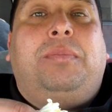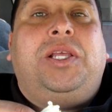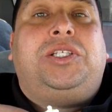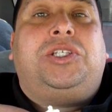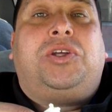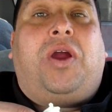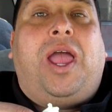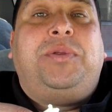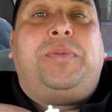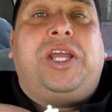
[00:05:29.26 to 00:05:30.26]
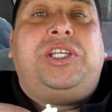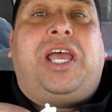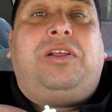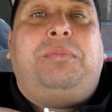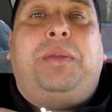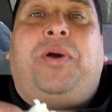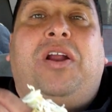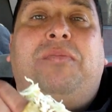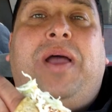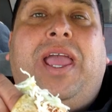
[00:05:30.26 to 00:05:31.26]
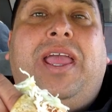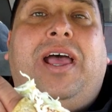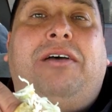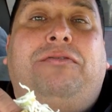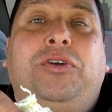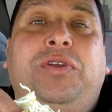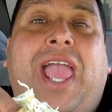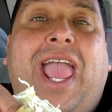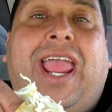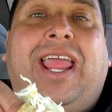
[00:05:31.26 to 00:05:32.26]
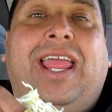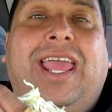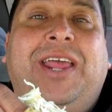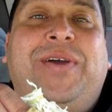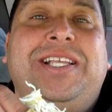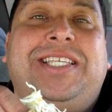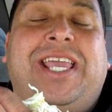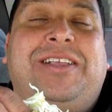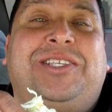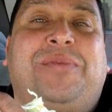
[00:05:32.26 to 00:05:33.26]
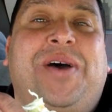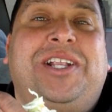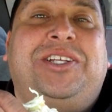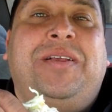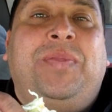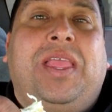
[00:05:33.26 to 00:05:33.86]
please subscribe to my channel and be a part of my food gang. Anyways, thank you so much.